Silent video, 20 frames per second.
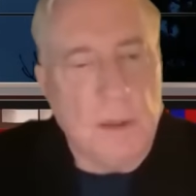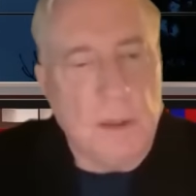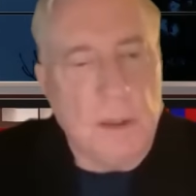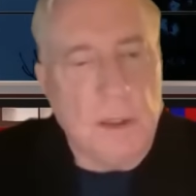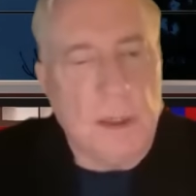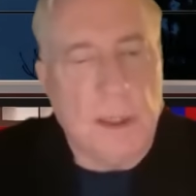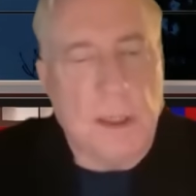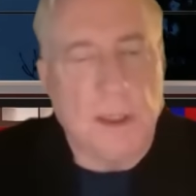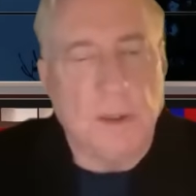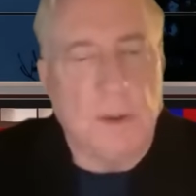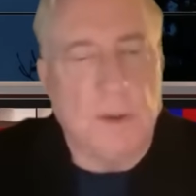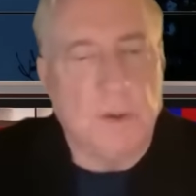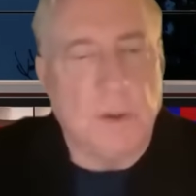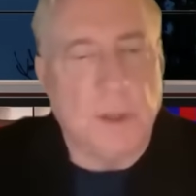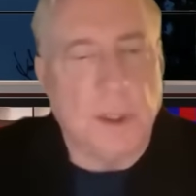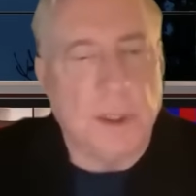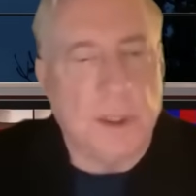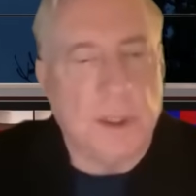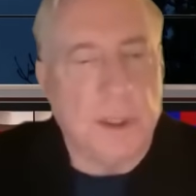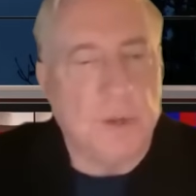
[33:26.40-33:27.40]
And I don't
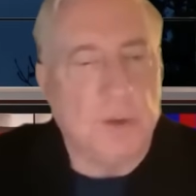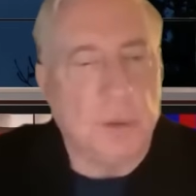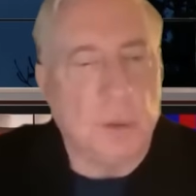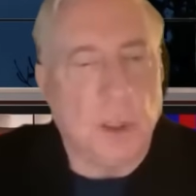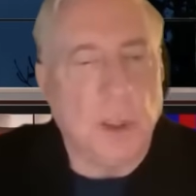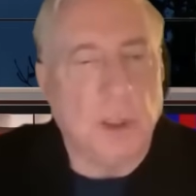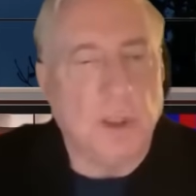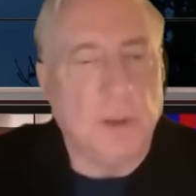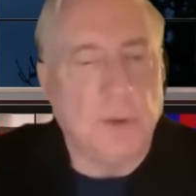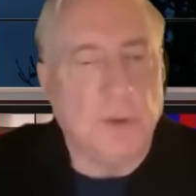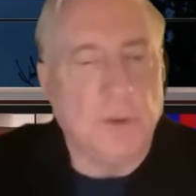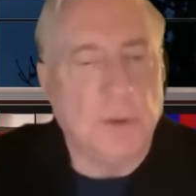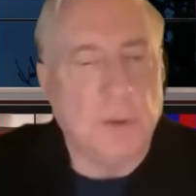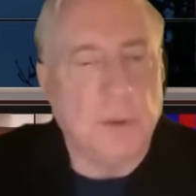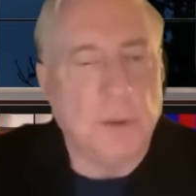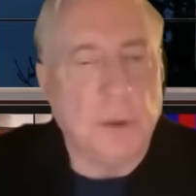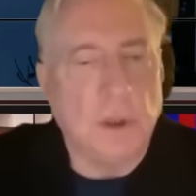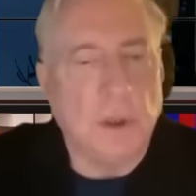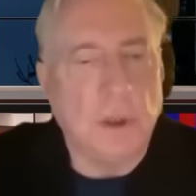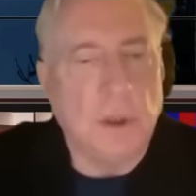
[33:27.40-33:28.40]
think that's well
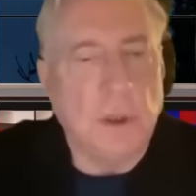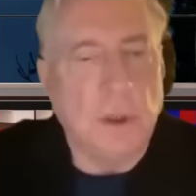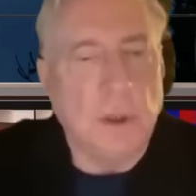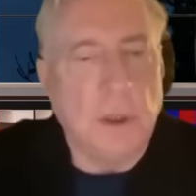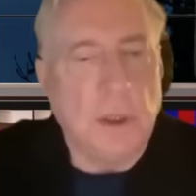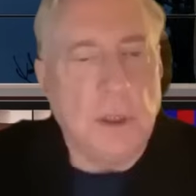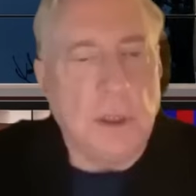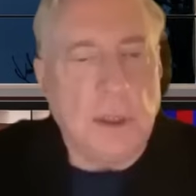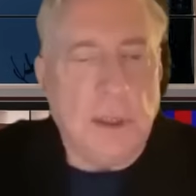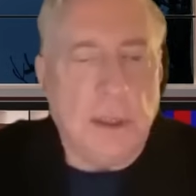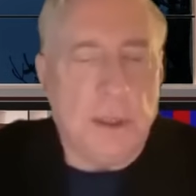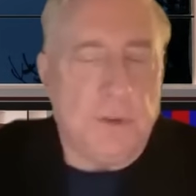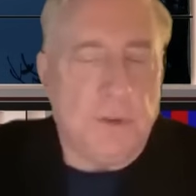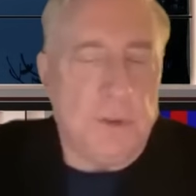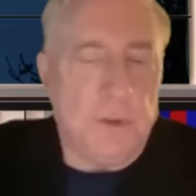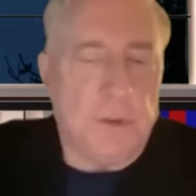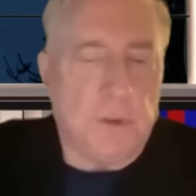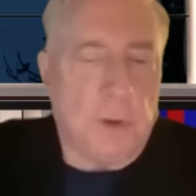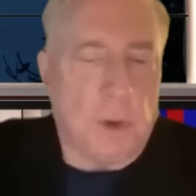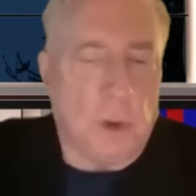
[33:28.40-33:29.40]
understood. It's
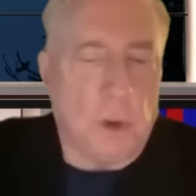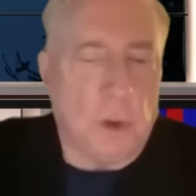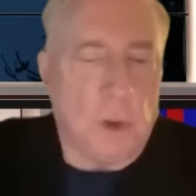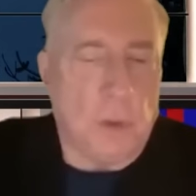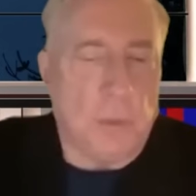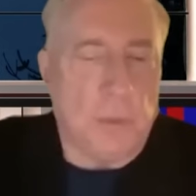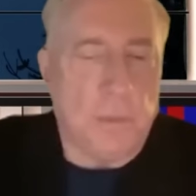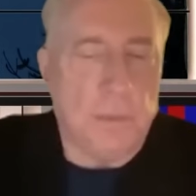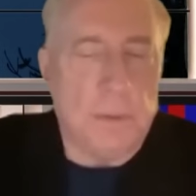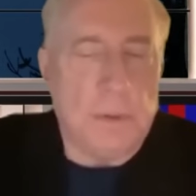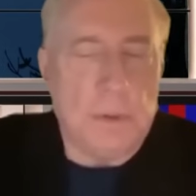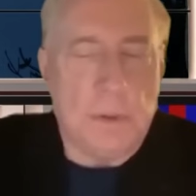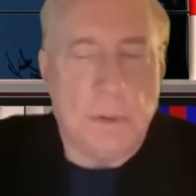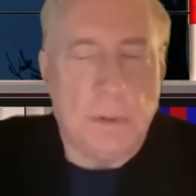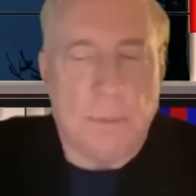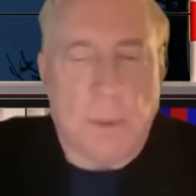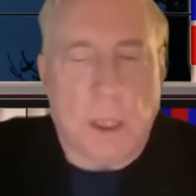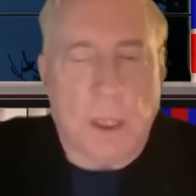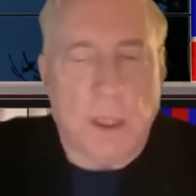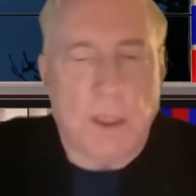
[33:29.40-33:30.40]
this whole
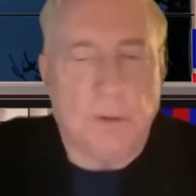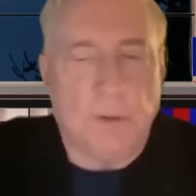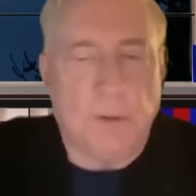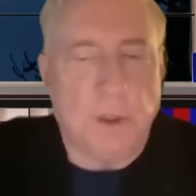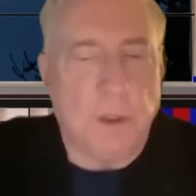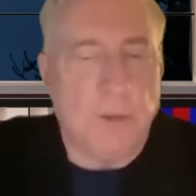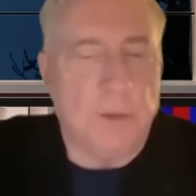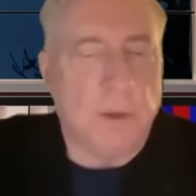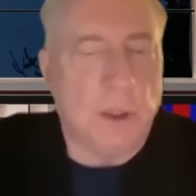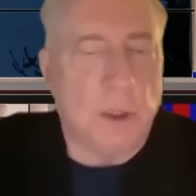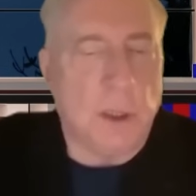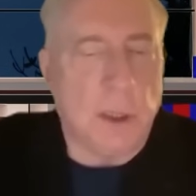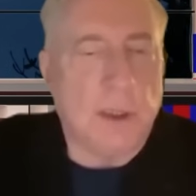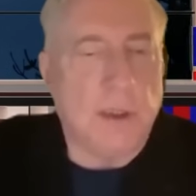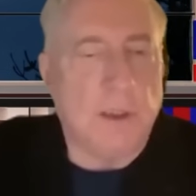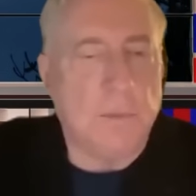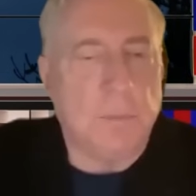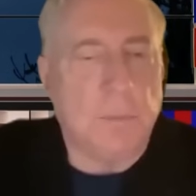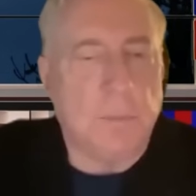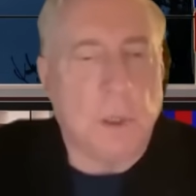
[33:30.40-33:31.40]
policy of
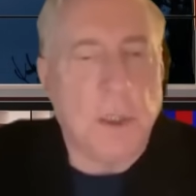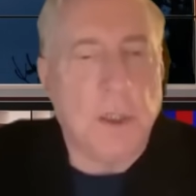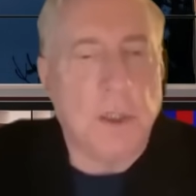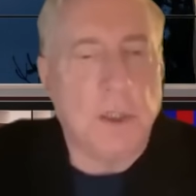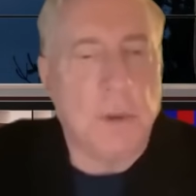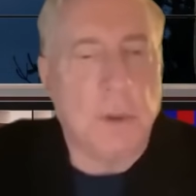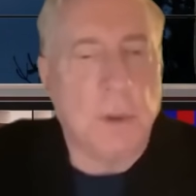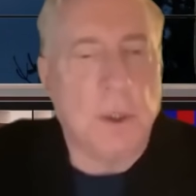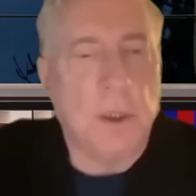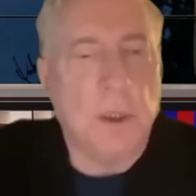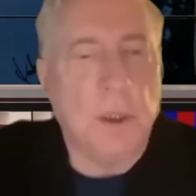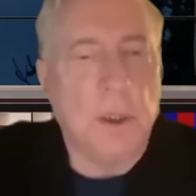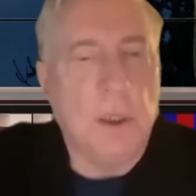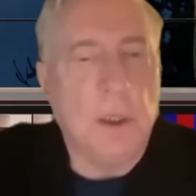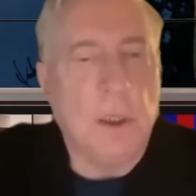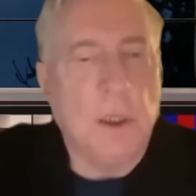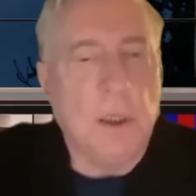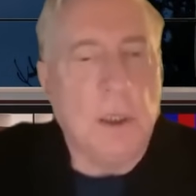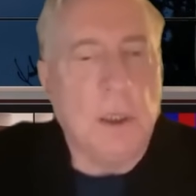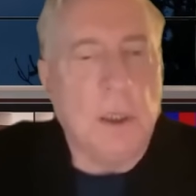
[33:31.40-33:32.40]
collective punishment
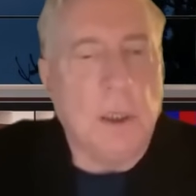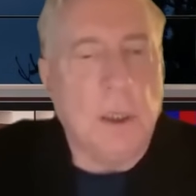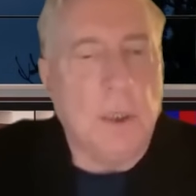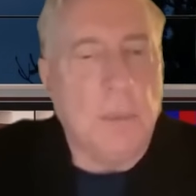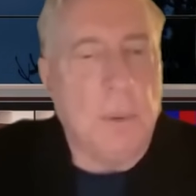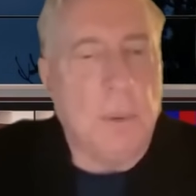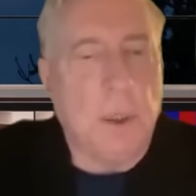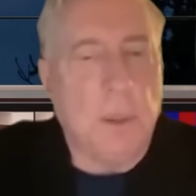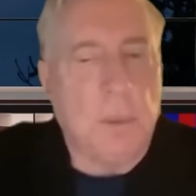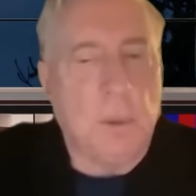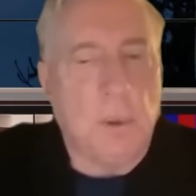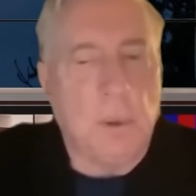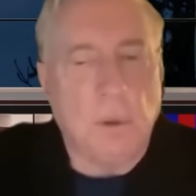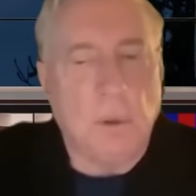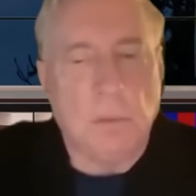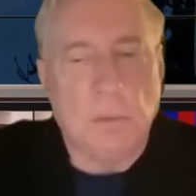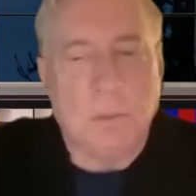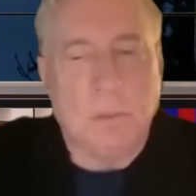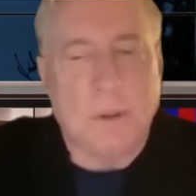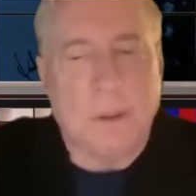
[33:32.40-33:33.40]
that
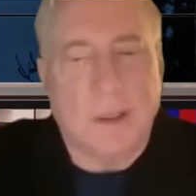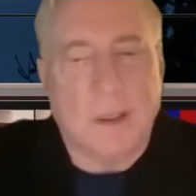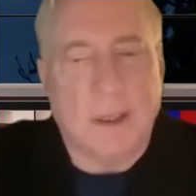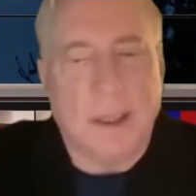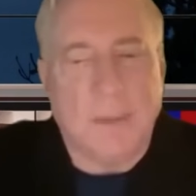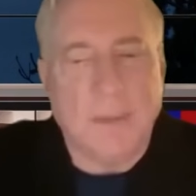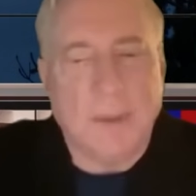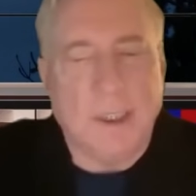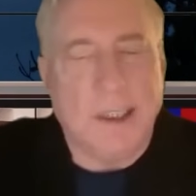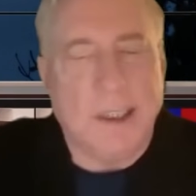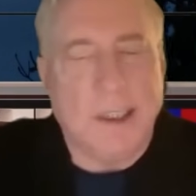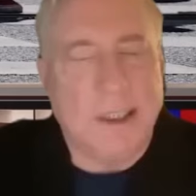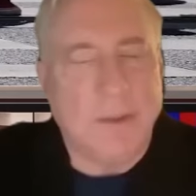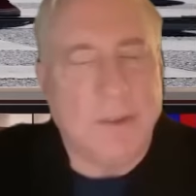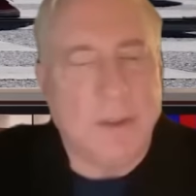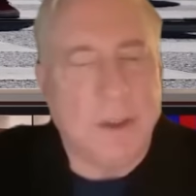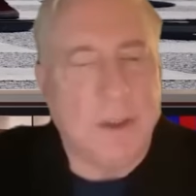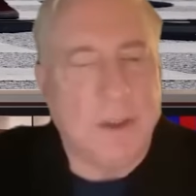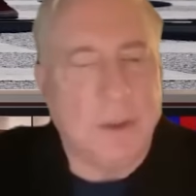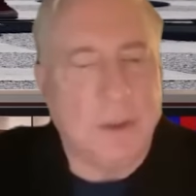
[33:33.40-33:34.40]
people are having
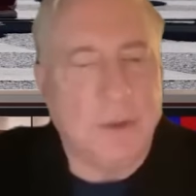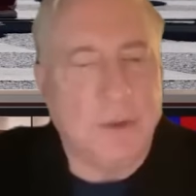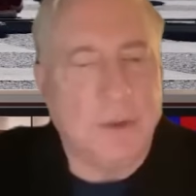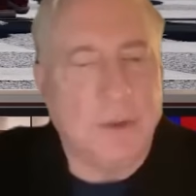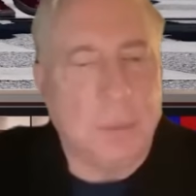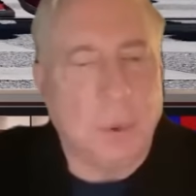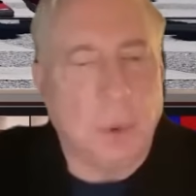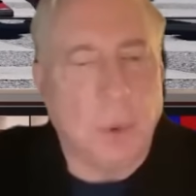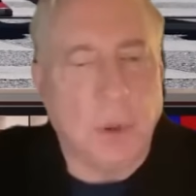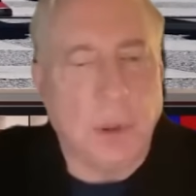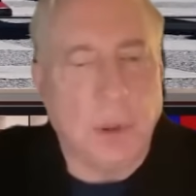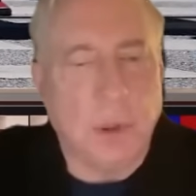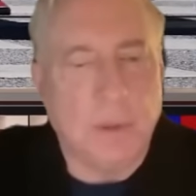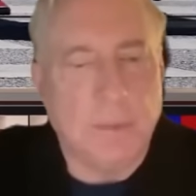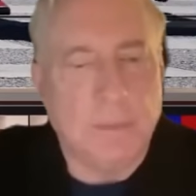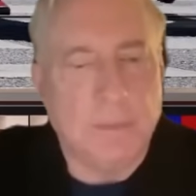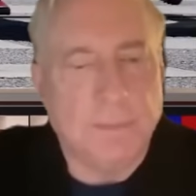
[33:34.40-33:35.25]
difficulty supporting.